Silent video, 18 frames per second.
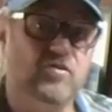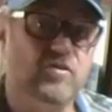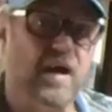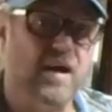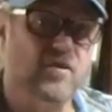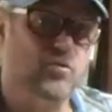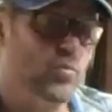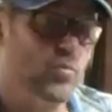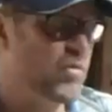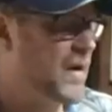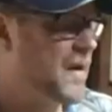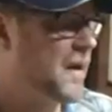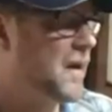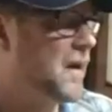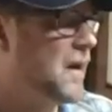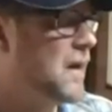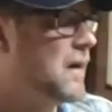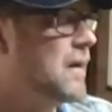it starts
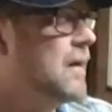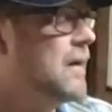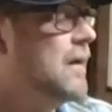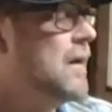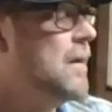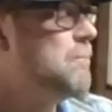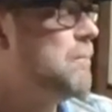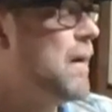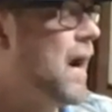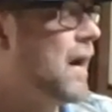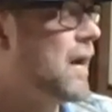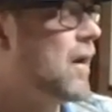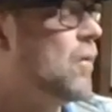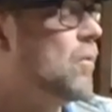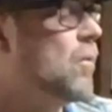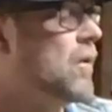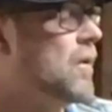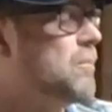running again. But
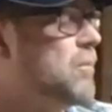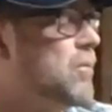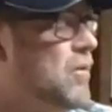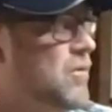I want to